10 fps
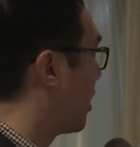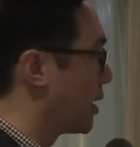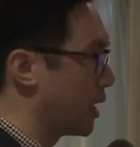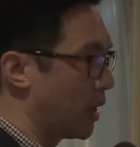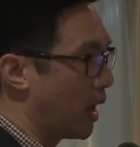I
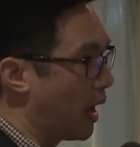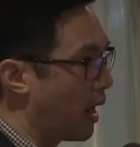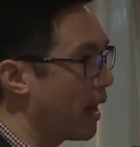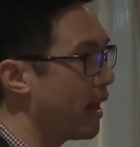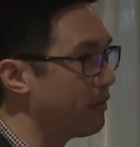don't,
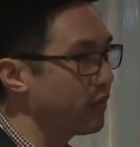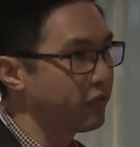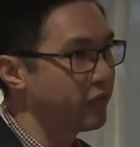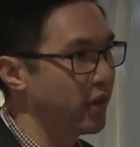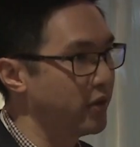if
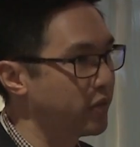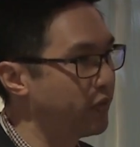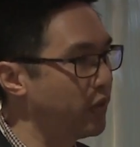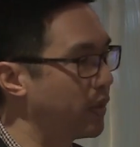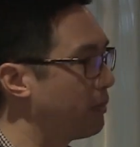for those
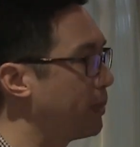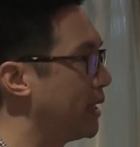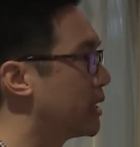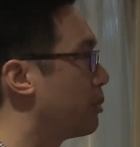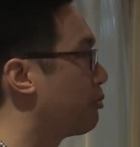of you that have been to